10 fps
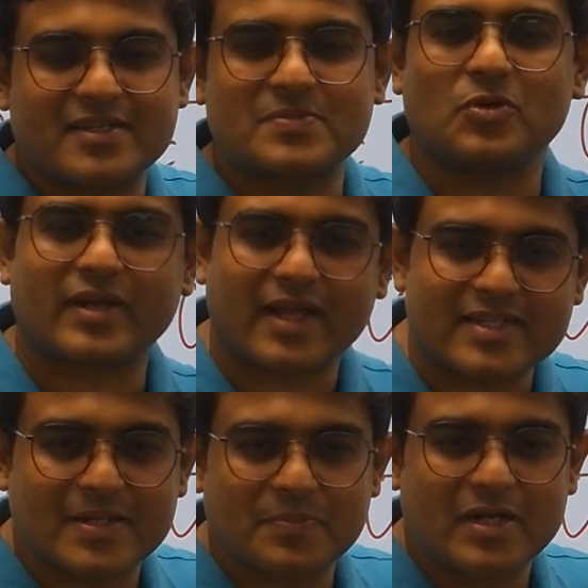is more
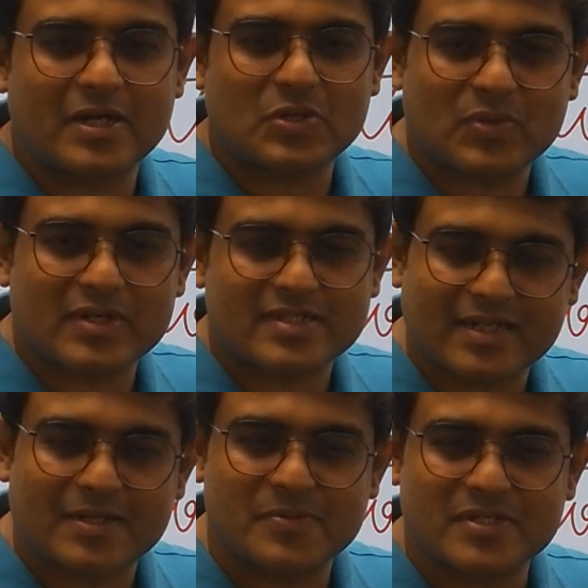accepted towards
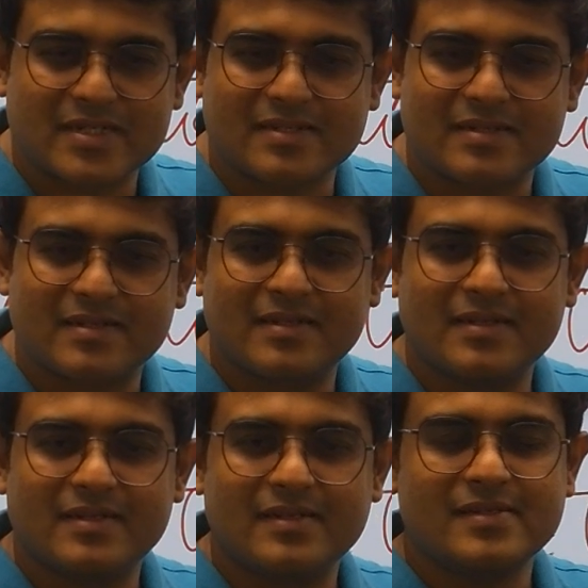corruption.
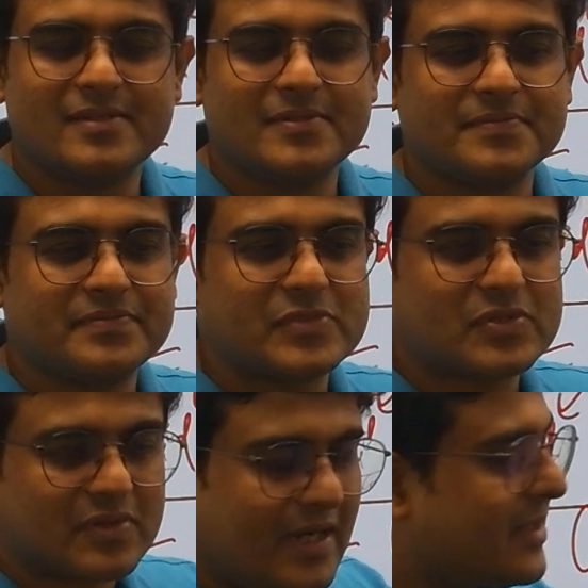So
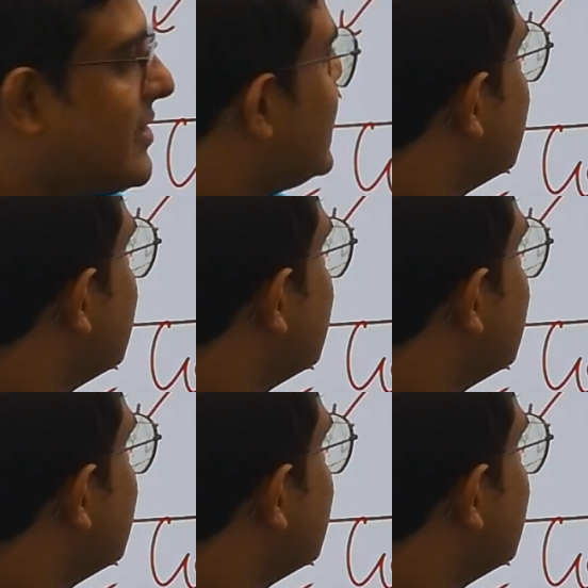write this.